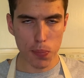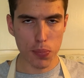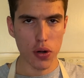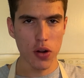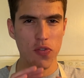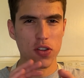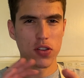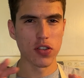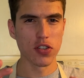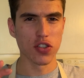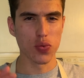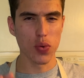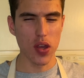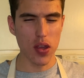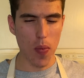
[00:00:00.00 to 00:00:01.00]
Perfectly
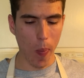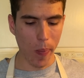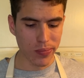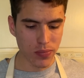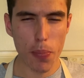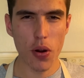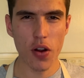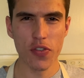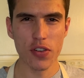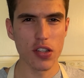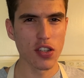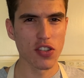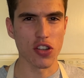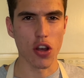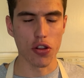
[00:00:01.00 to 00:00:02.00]
sweet,
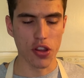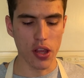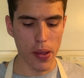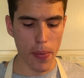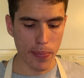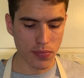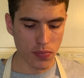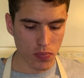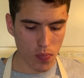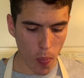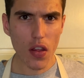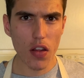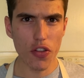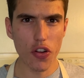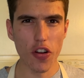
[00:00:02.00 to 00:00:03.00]
perfectly salty,
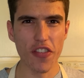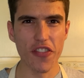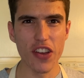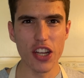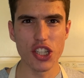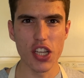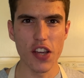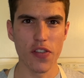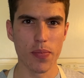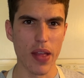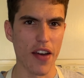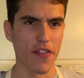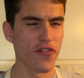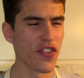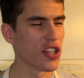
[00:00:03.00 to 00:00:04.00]
little fishy from
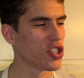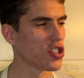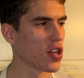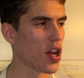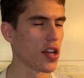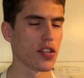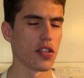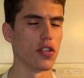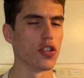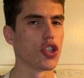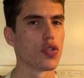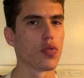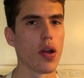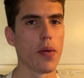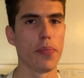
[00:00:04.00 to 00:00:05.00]
that fish sauce and the
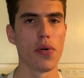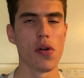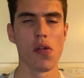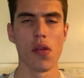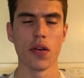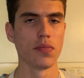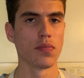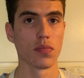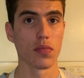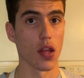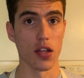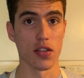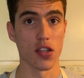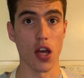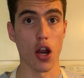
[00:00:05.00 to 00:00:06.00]
shrimp.
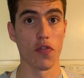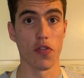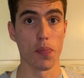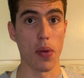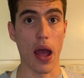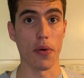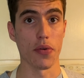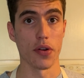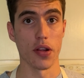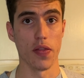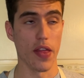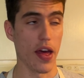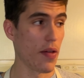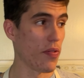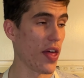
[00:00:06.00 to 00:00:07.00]
It's not
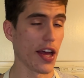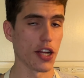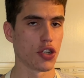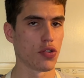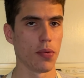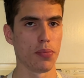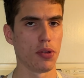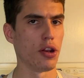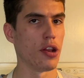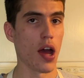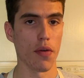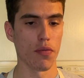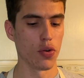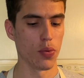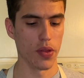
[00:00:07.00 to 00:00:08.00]
overpowering. That shrimp did
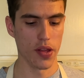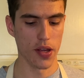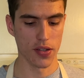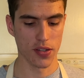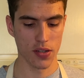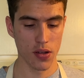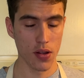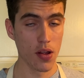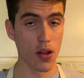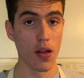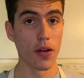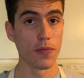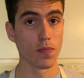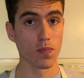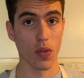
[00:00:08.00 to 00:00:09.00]
not ruin this.
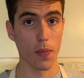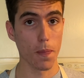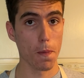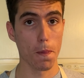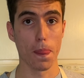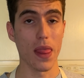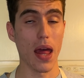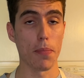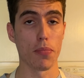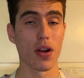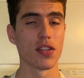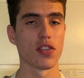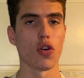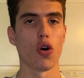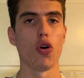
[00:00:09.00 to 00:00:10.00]
That
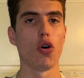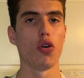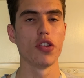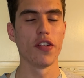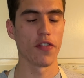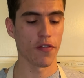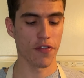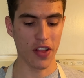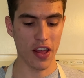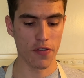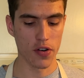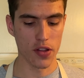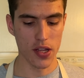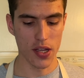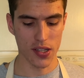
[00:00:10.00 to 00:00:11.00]
brings a whole different
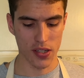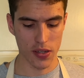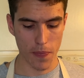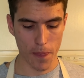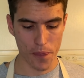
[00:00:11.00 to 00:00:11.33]
flavor to this.